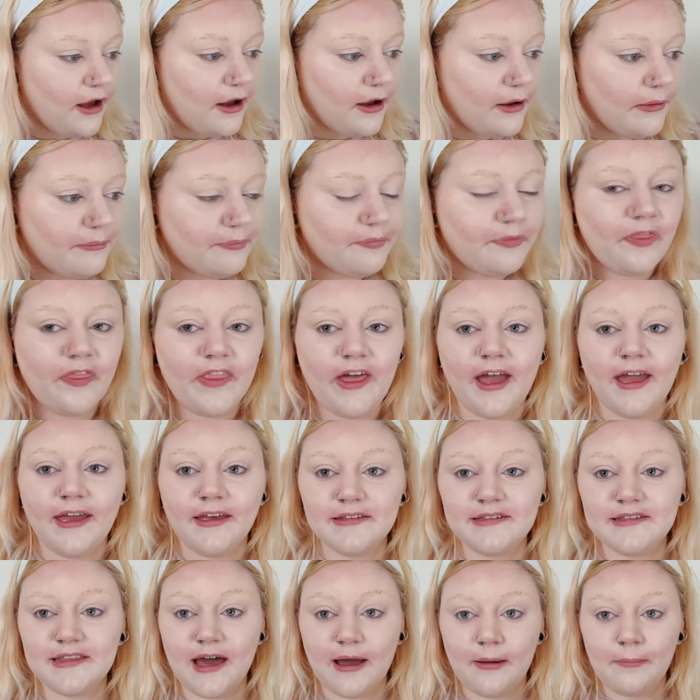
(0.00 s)
that
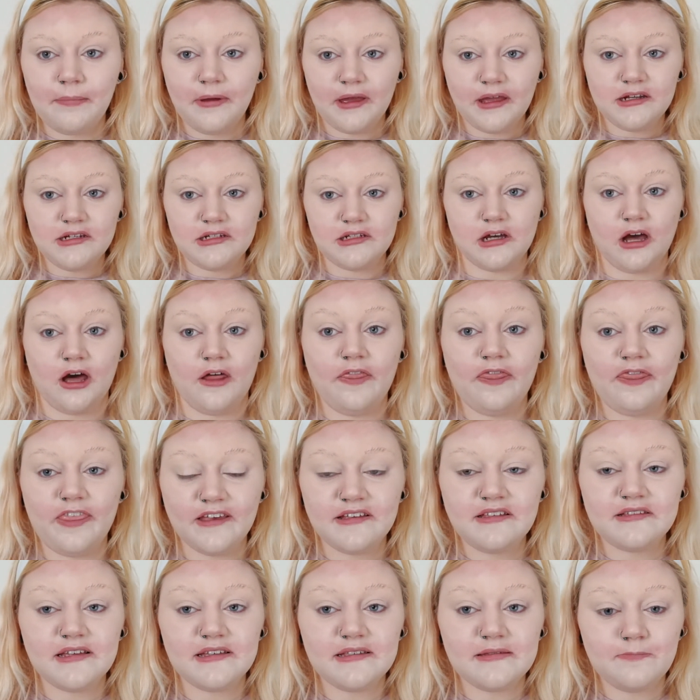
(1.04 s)
is that bit done.
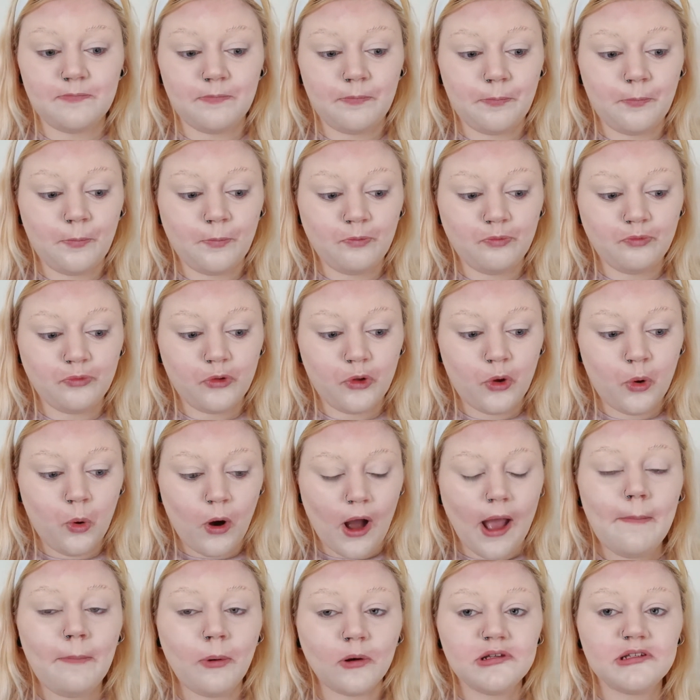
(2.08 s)
This is
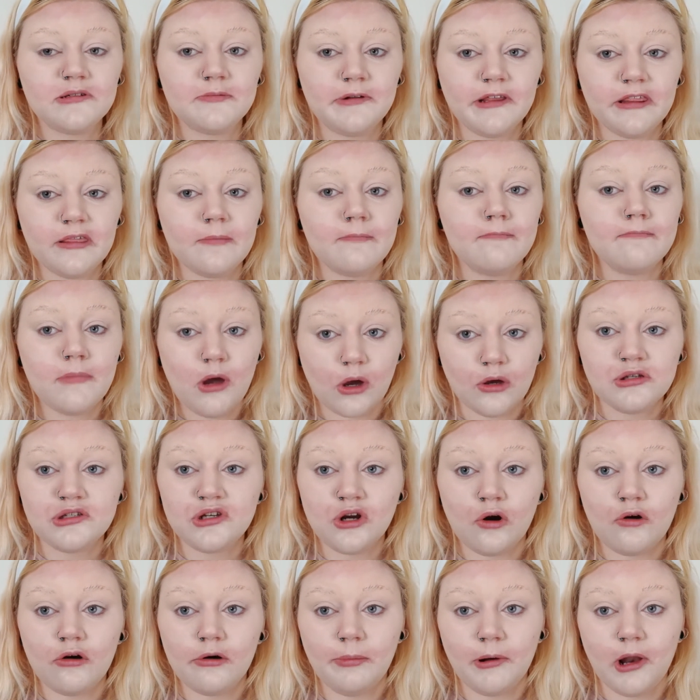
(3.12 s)
quite possibly the most
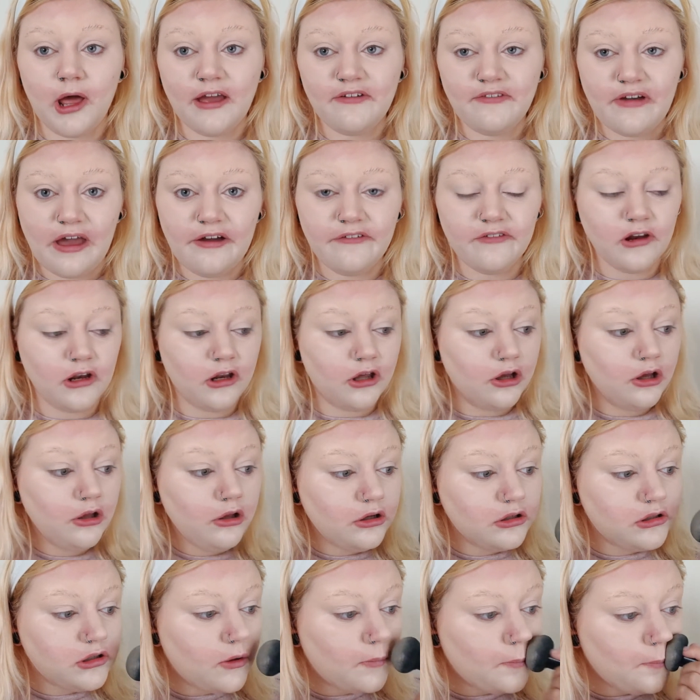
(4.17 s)
horrible I've ever
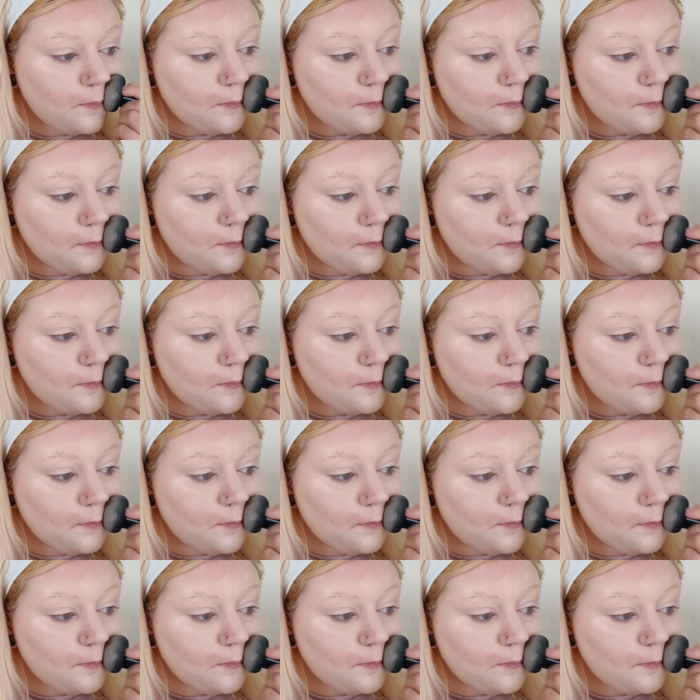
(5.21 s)
looked.